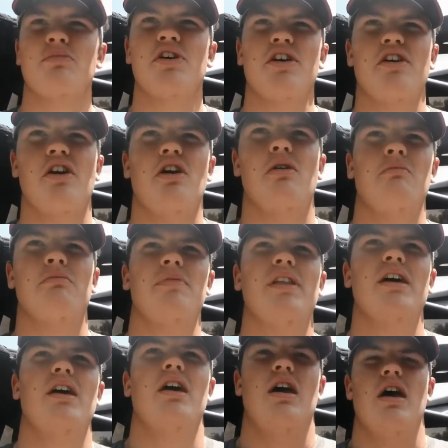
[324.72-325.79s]
But
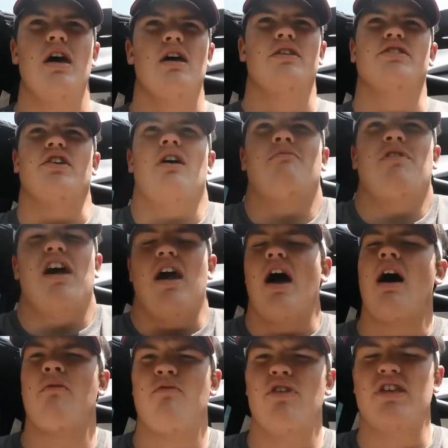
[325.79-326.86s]
um, so I'm
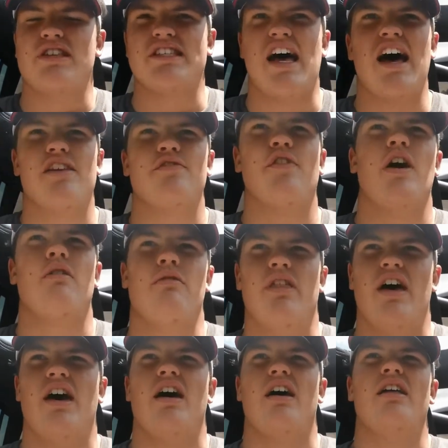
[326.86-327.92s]
like, I'm really satisfied
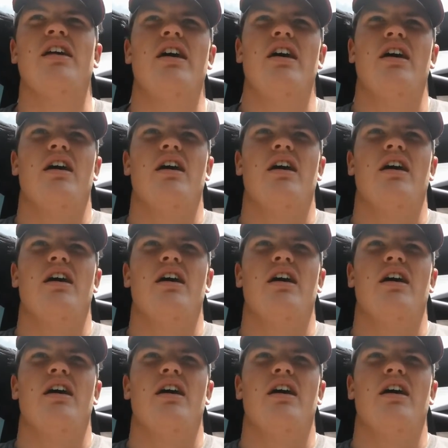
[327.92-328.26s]
with that.